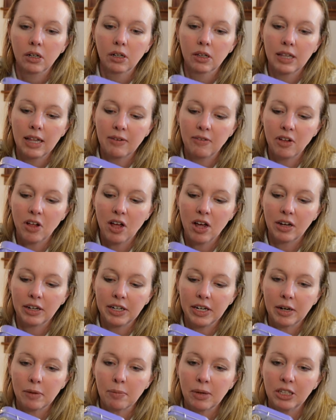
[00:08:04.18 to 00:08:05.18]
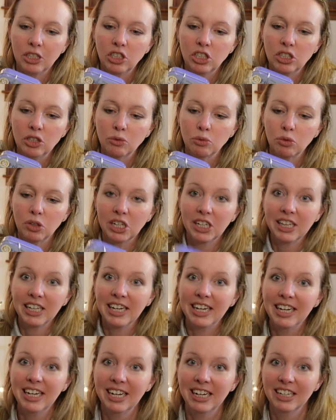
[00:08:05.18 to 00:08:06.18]
level on here, but she's
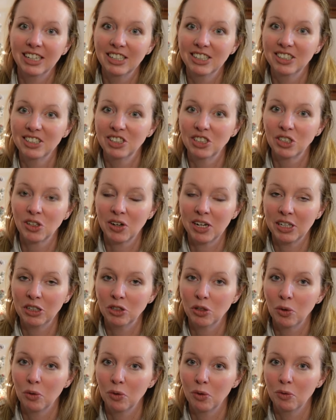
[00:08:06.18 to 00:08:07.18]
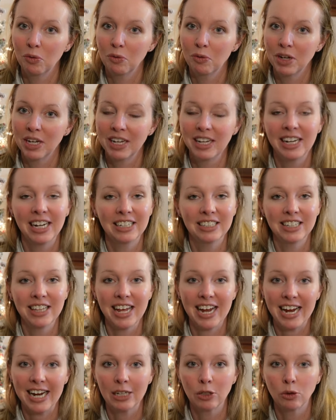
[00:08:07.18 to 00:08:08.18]
really starting to get to
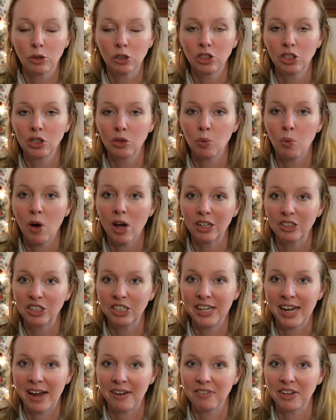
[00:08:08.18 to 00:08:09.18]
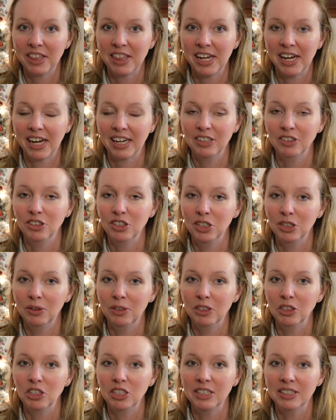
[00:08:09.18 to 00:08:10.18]
the age where she's watching everything I do
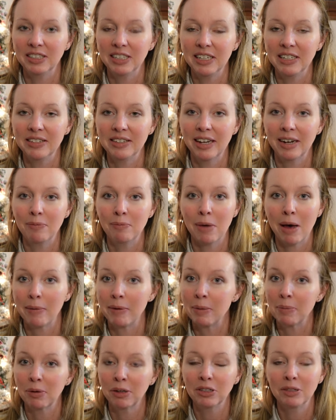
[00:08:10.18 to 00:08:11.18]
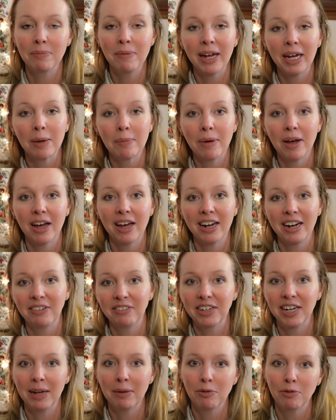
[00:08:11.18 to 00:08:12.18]
and she sees that mommy puts makeup on
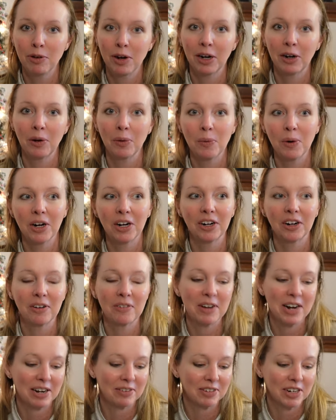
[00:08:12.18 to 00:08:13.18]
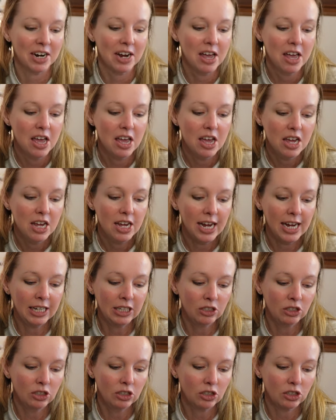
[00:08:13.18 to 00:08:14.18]
every day before I go to work or whatever.
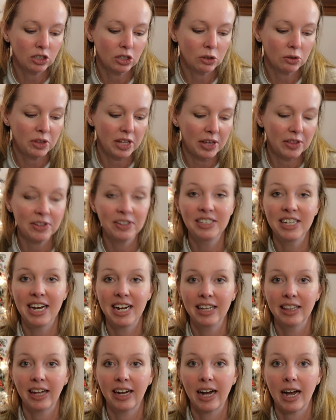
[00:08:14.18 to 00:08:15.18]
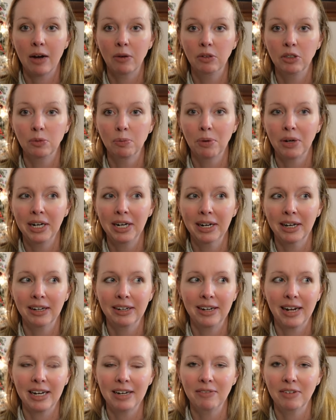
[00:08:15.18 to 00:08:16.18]
And so the other day, like, I was putting
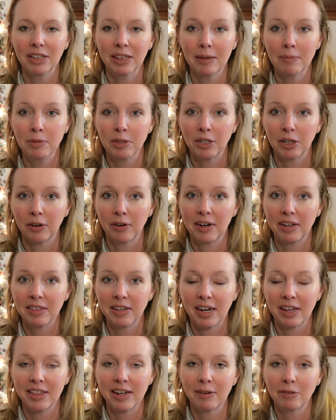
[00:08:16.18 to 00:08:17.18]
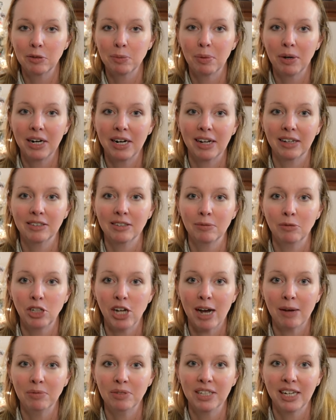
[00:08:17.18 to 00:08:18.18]
on, not even lipstick or anything, I think I was putting on some
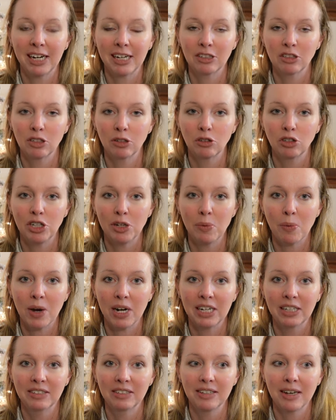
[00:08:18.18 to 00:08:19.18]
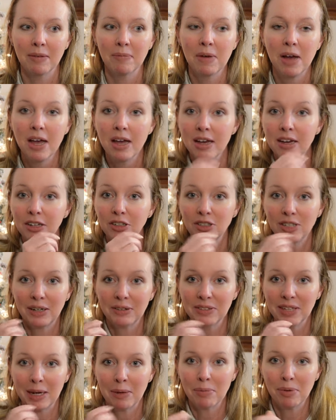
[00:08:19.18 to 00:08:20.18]
chapstick, and so she wanted some, so I
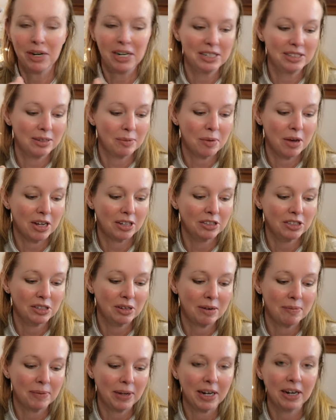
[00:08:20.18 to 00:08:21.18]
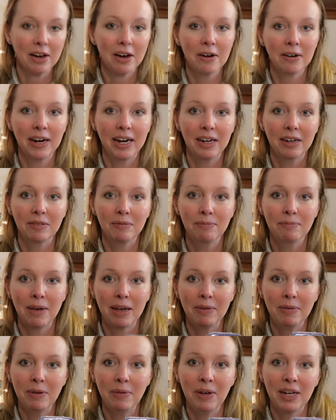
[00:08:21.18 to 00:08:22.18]
was, like, putting some on, so I'm like, all right,
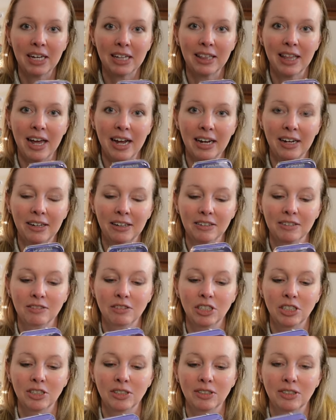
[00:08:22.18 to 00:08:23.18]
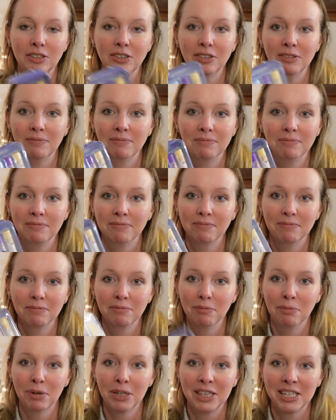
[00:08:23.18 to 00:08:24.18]
maybe we could, like, just
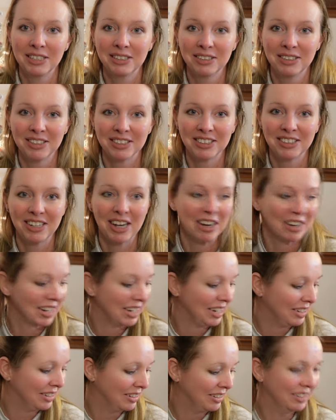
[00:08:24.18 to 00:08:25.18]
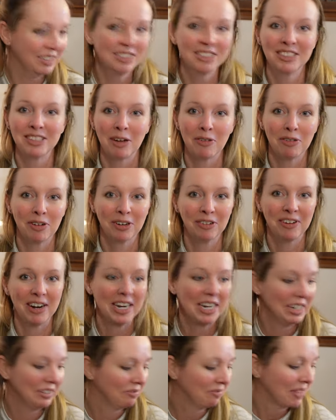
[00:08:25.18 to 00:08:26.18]
put this as a stocking stuffer,
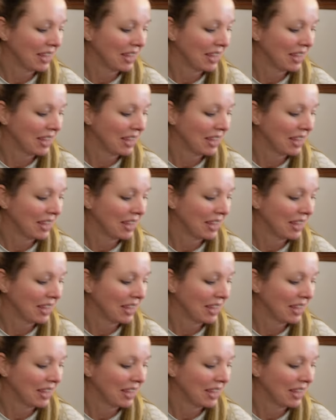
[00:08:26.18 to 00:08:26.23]
right?